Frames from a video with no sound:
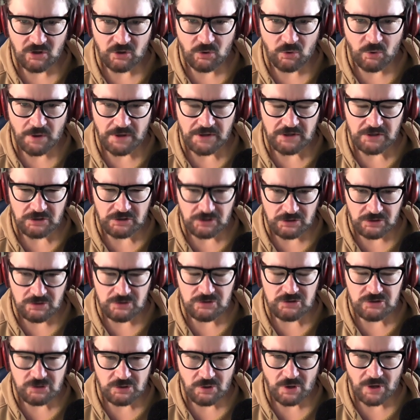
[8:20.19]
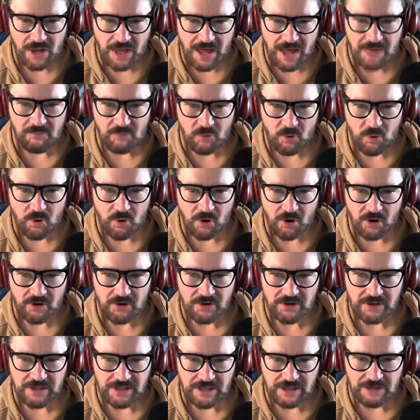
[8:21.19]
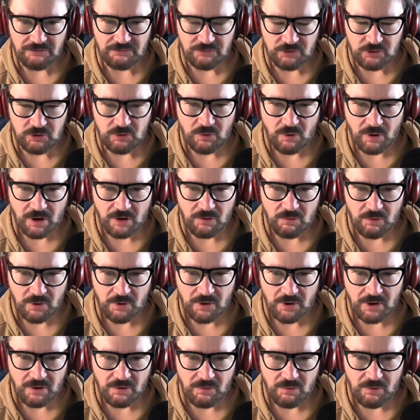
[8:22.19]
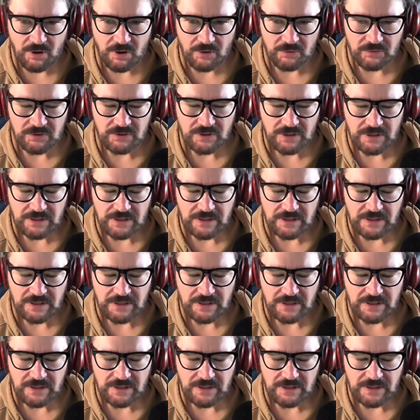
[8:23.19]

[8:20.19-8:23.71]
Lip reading: going to use you a lot more if you are quote unquote